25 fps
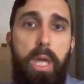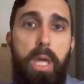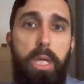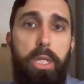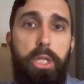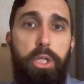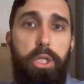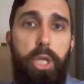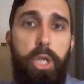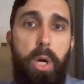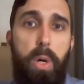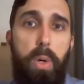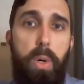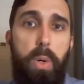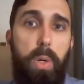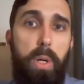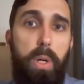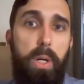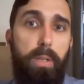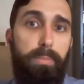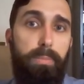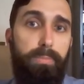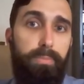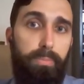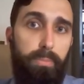
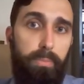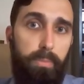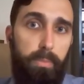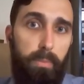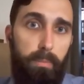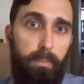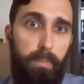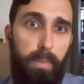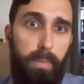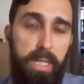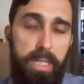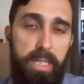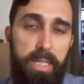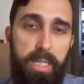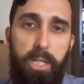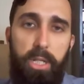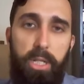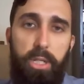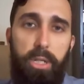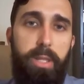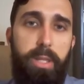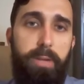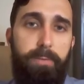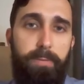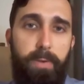So
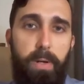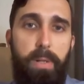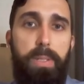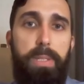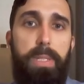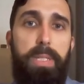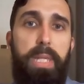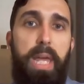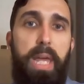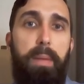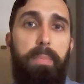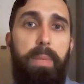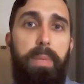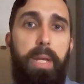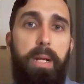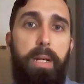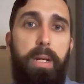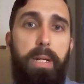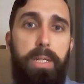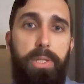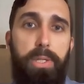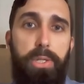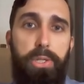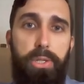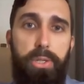essentially, the first step here
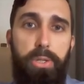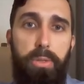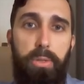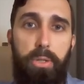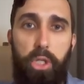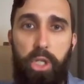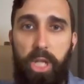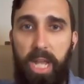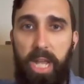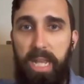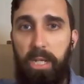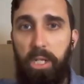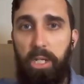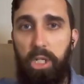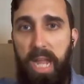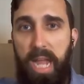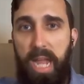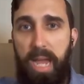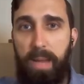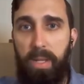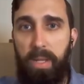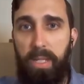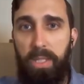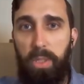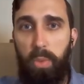is to change
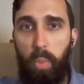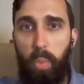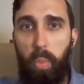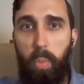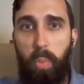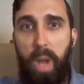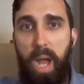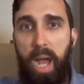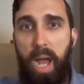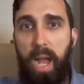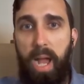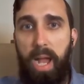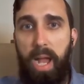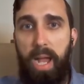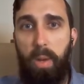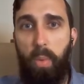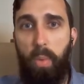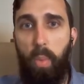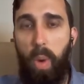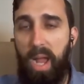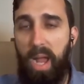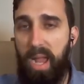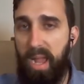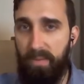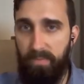habits by
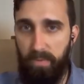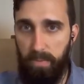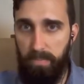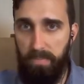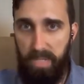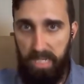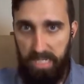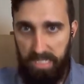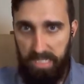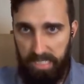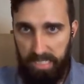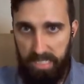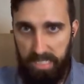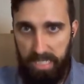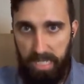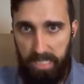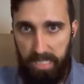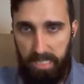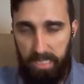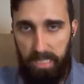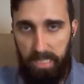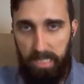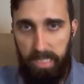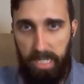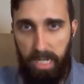whatever means
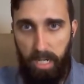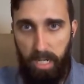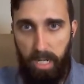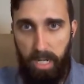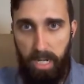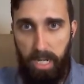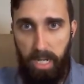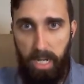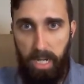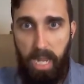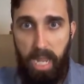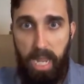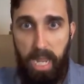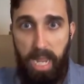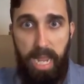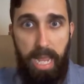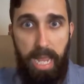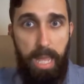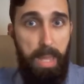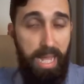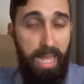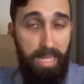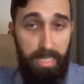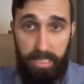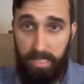necessary,
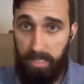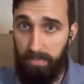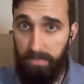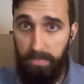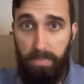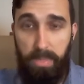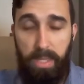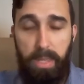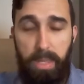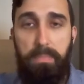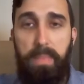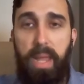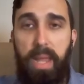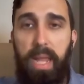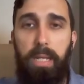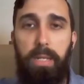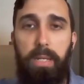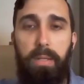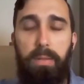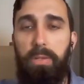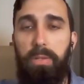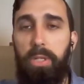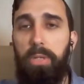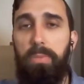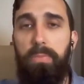and that's the
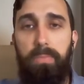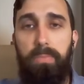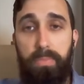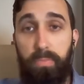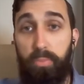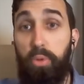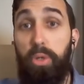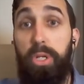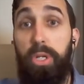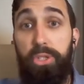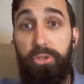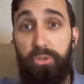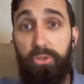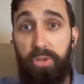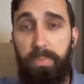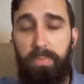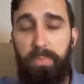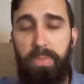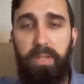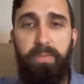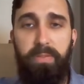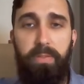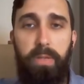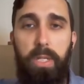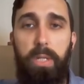main
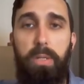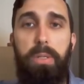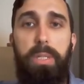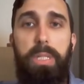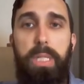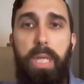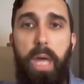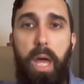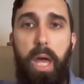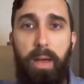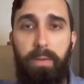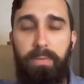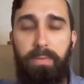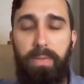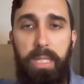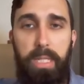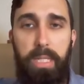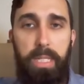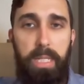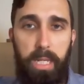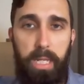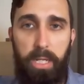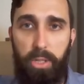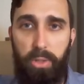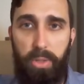prescriptive use of
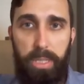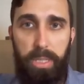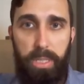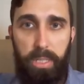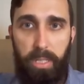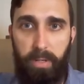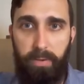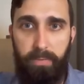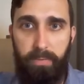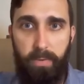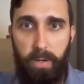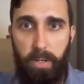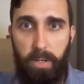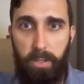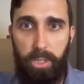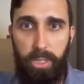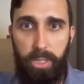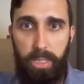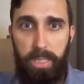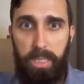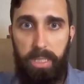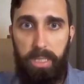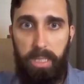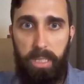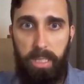these interest
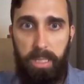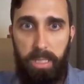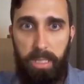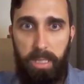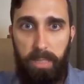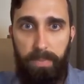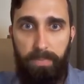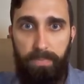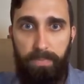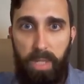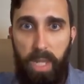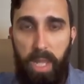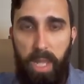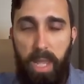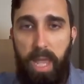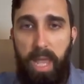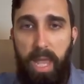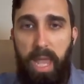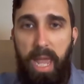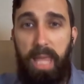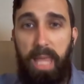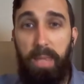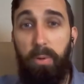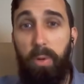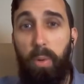convergences.
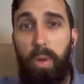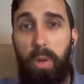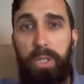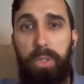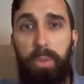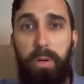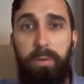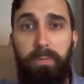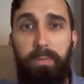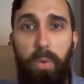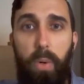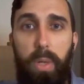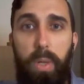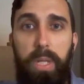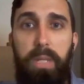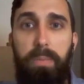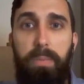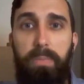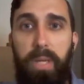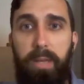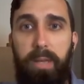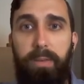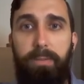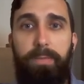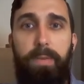And we want to avoid the
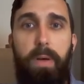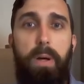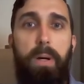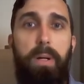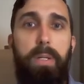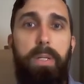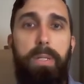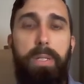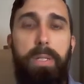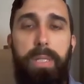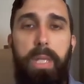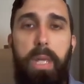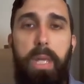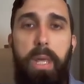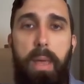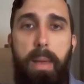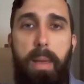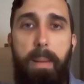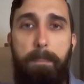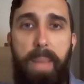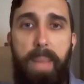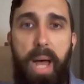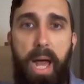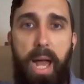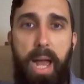pitfalls
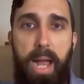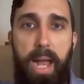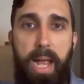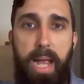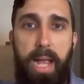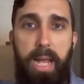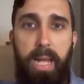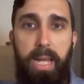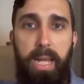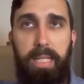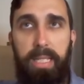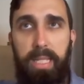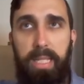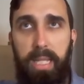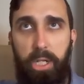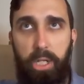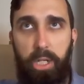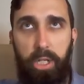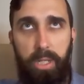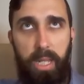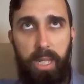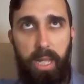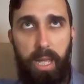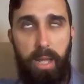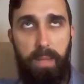by
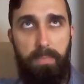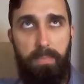essentially